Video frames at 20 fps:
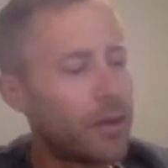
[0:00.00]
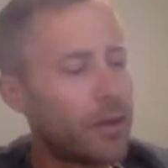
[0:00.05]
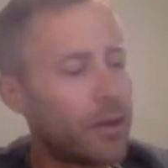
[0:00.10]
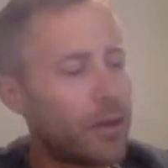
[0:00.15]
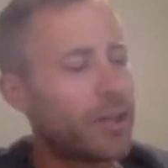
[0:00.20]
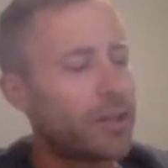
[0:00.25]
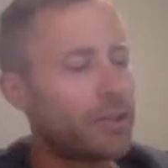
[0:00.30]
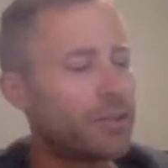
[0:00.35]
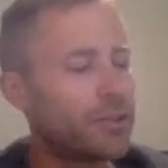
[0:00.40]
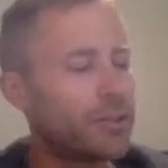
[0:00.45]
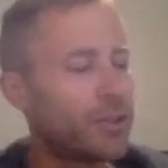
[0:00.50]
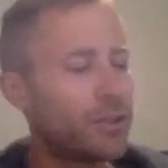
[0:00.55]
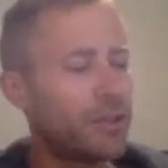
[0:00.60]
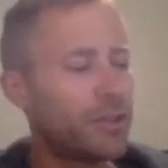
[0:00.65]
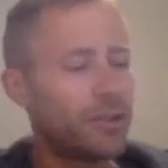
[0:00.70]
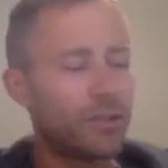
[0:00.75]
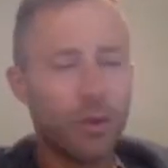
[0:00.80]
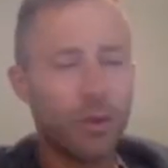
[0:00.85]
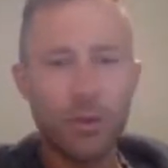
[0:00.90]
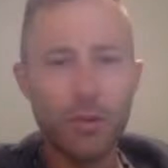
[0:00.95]
Tension
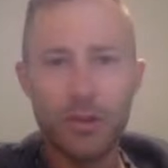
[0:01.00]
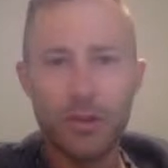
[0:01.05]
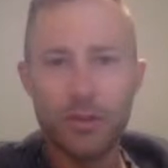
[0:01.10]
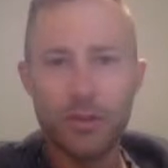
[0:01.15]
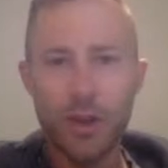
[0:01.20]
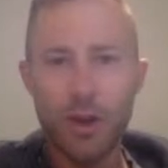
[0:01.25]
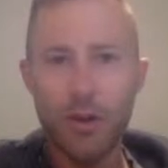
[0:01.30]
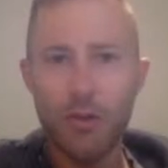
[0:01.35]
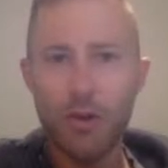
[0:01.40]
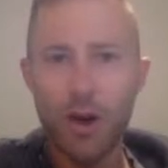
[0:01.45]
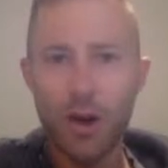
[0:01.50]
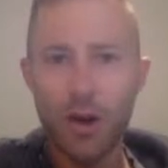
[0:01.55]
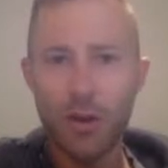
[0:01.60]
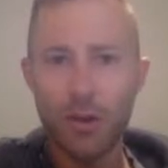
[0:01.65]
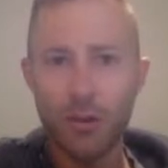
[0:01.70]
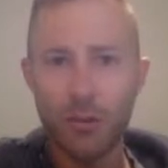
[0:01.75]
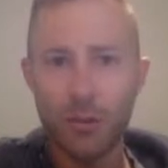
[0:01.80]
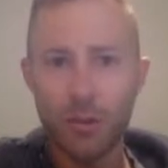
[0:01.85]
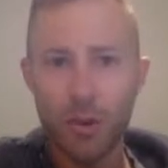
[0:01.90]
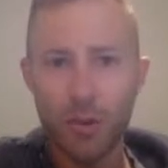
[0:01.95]
is always
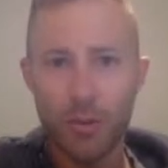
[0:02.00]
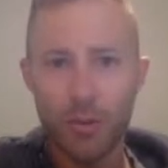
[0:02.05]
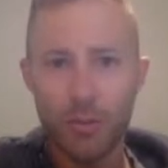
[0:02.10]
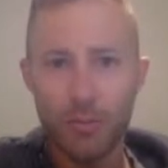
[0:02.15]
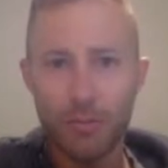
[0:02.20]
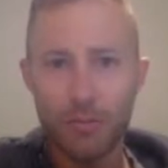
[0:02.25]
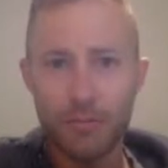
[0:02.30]
along the rope.